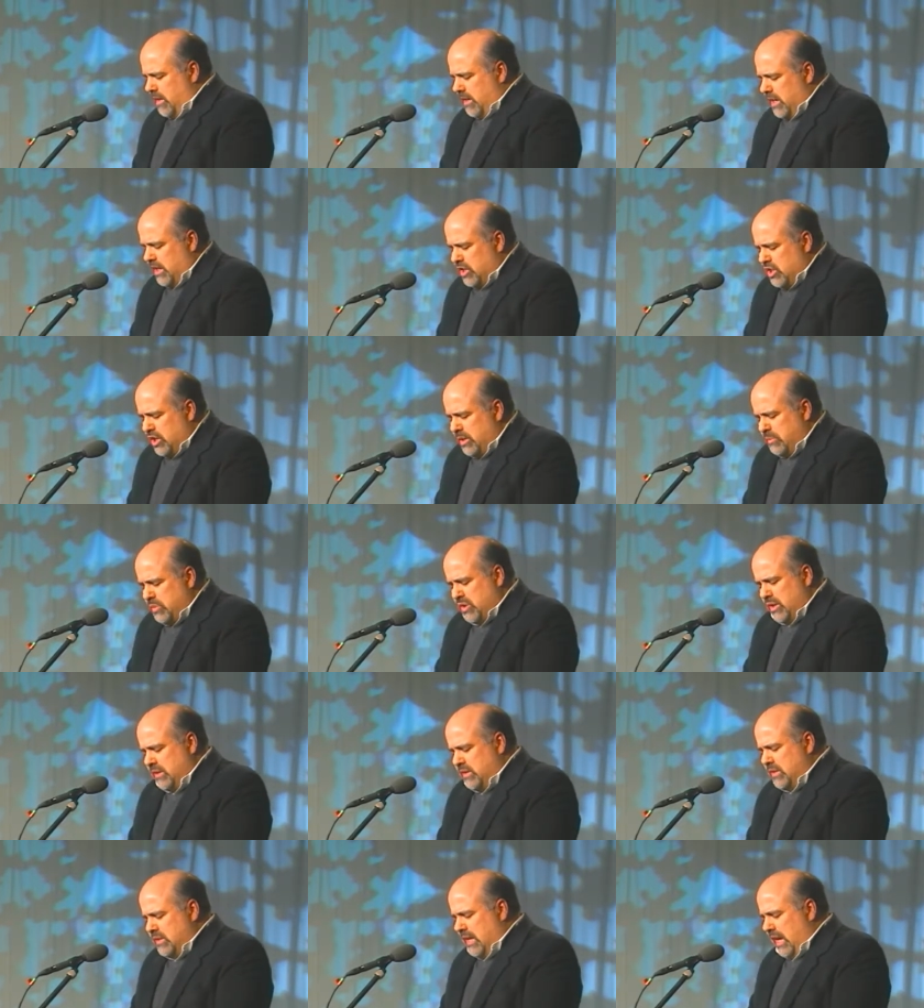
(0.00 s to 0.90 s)
The
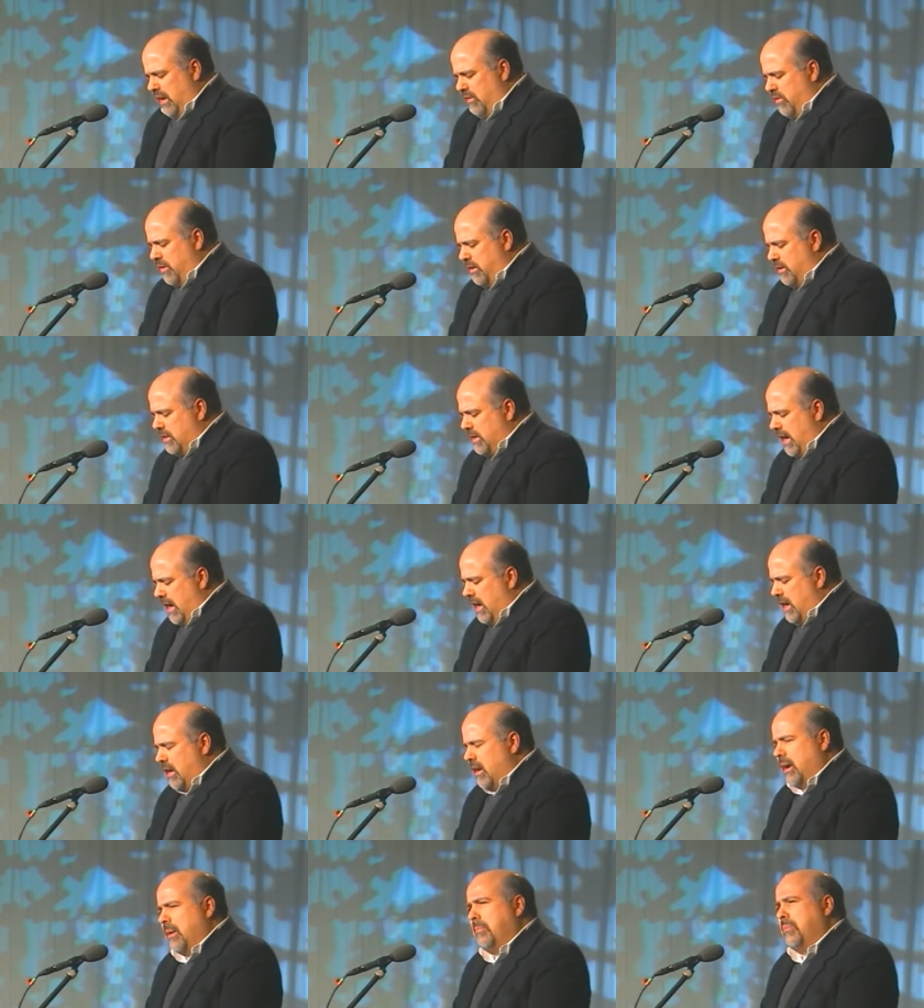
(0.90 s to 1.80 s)
Egyptians gave their
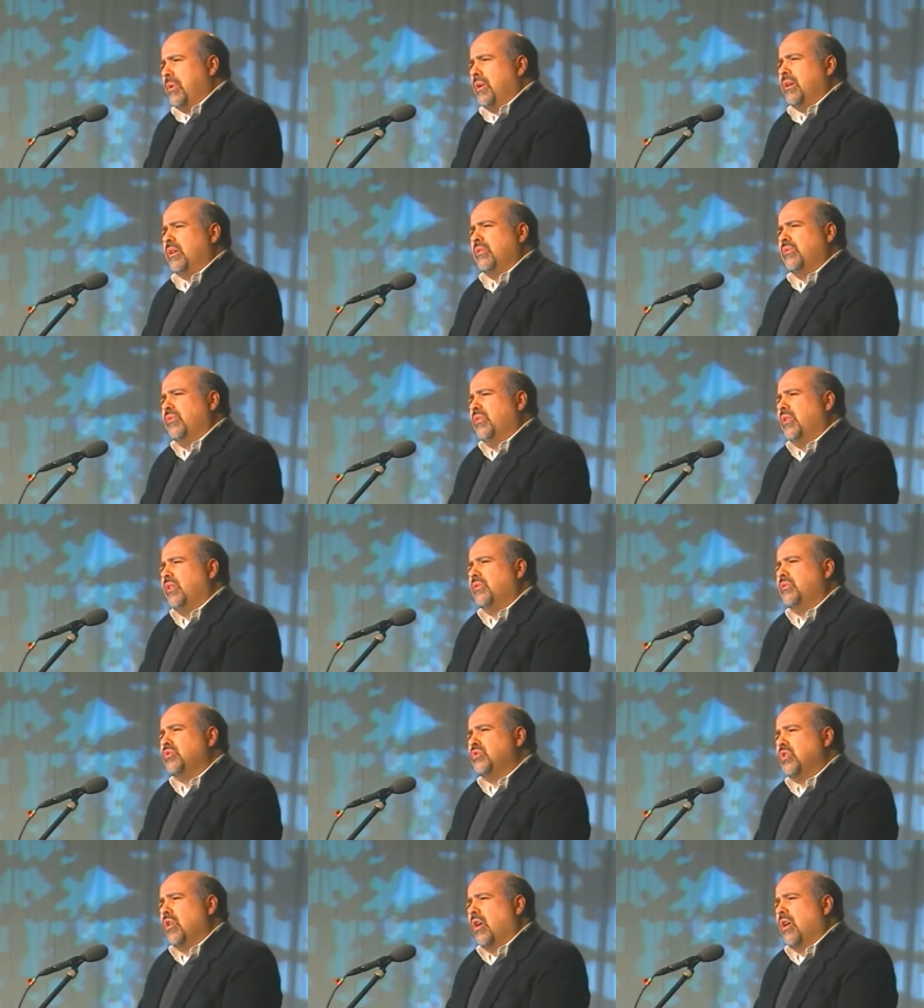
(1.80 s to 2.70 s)
dead a book full
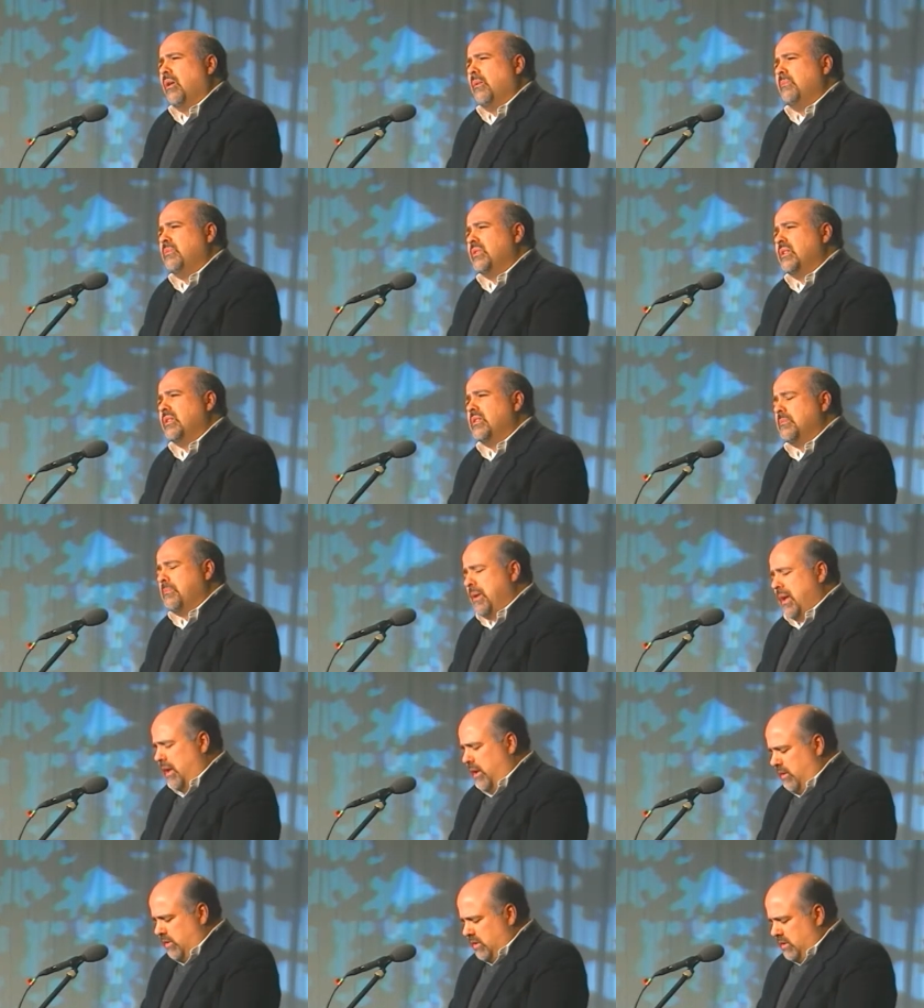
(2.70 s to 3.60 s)
of charms and
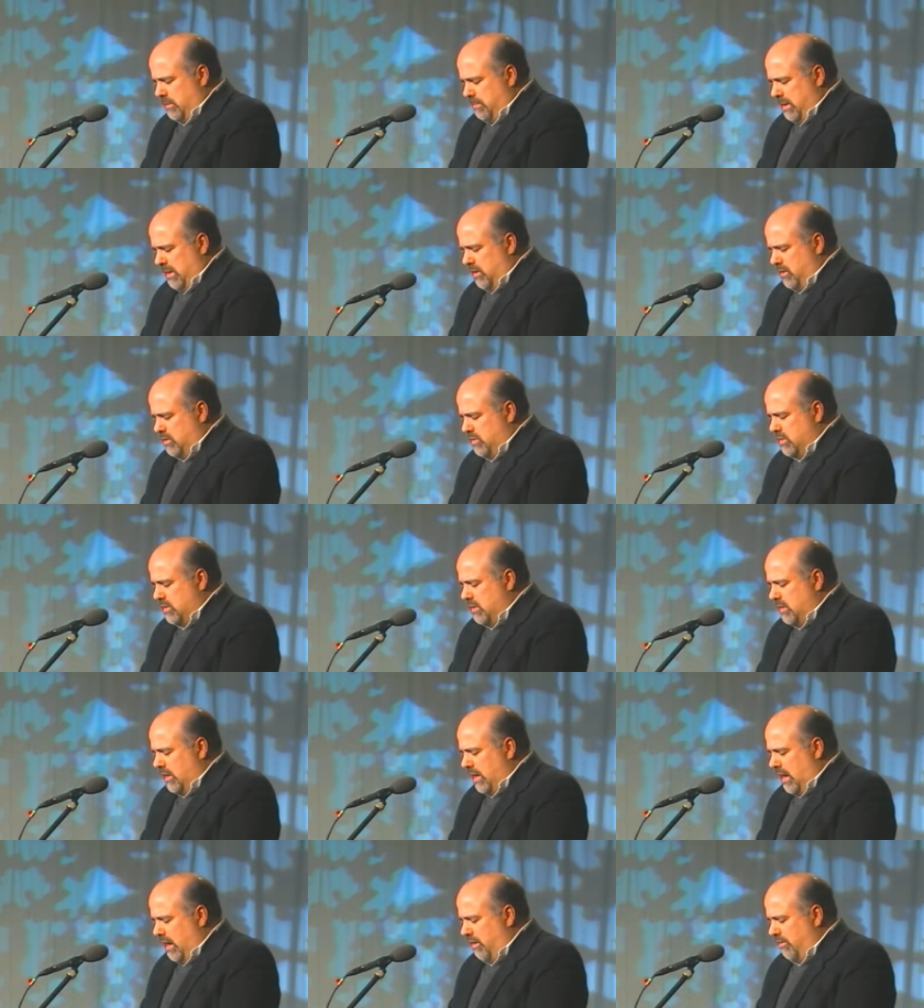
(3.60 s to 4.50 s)
spells to be used in
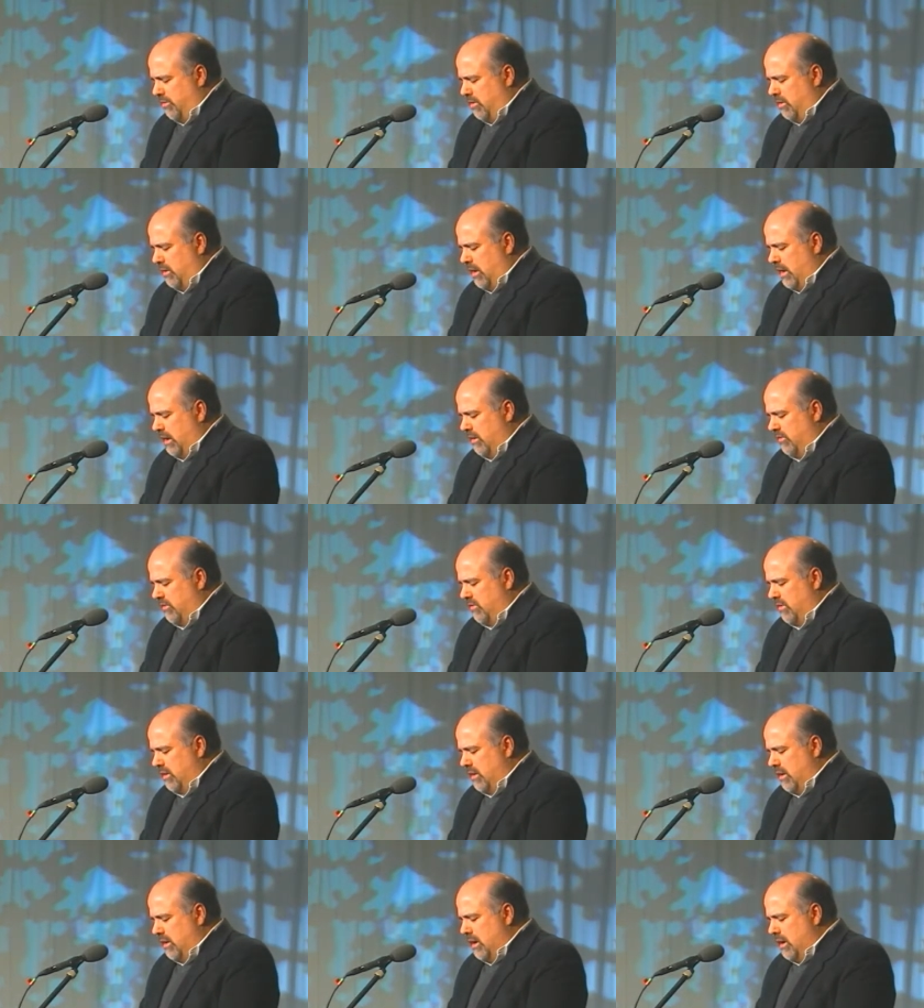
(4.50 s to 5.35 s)
the afterlife.